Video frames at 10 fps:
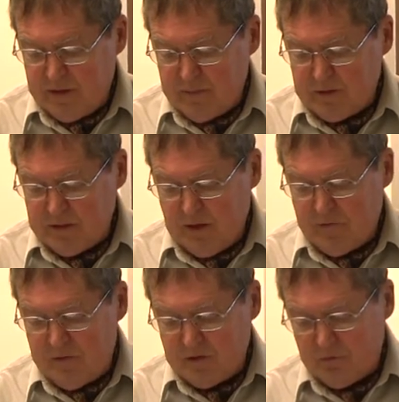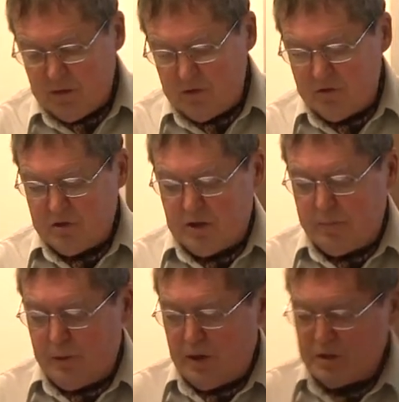himself as one who's an
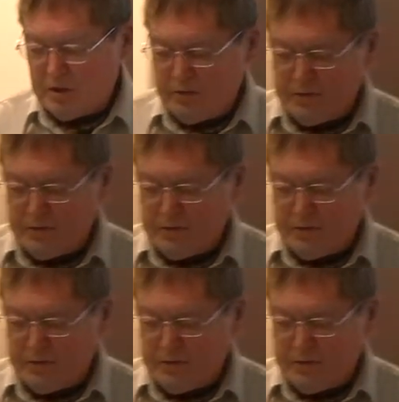apostle